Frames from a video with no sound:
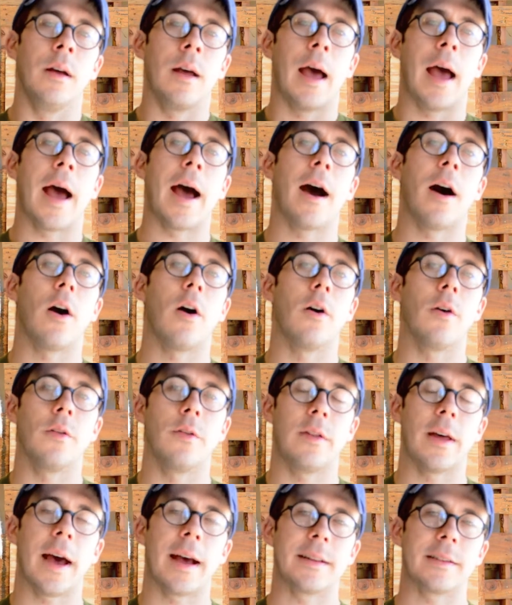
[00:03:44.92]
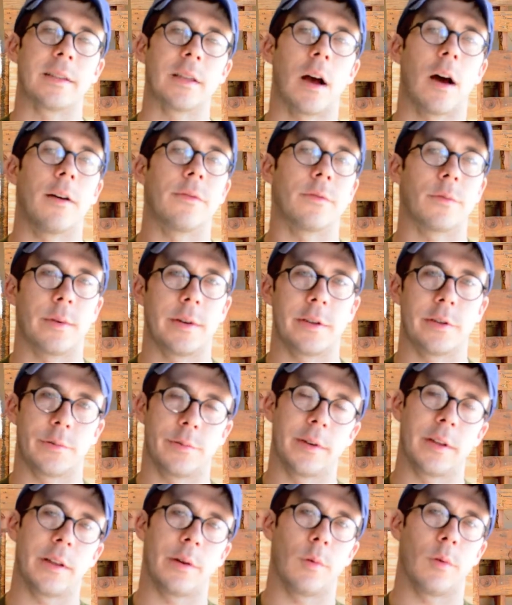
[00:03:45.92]
how that software is
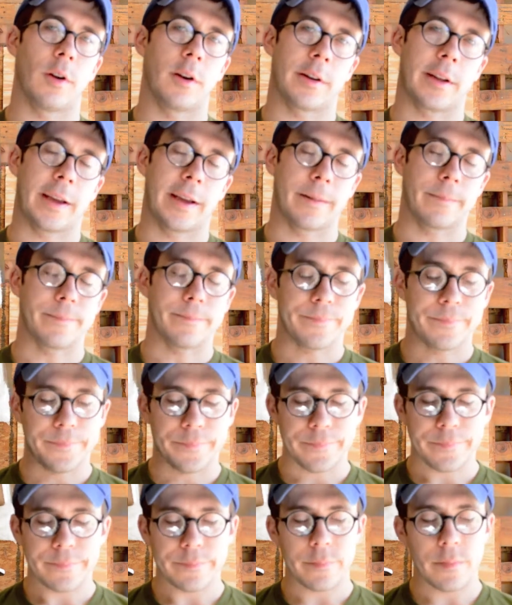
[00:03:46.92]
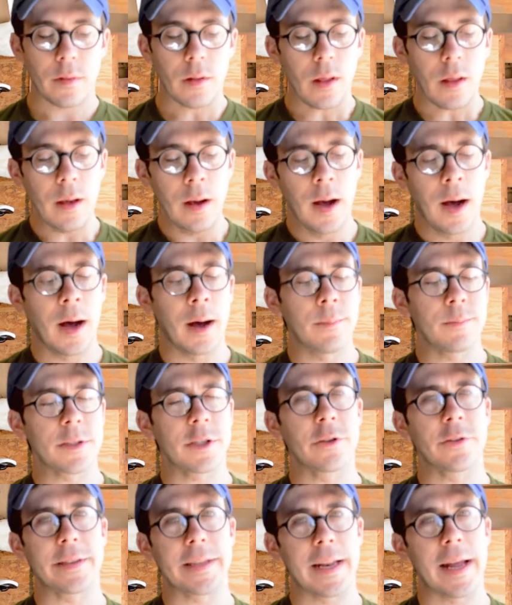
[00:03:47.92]
really working.
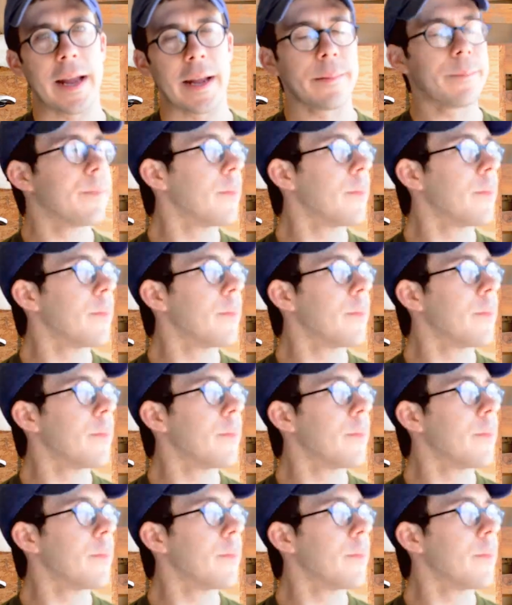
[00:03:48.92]
So today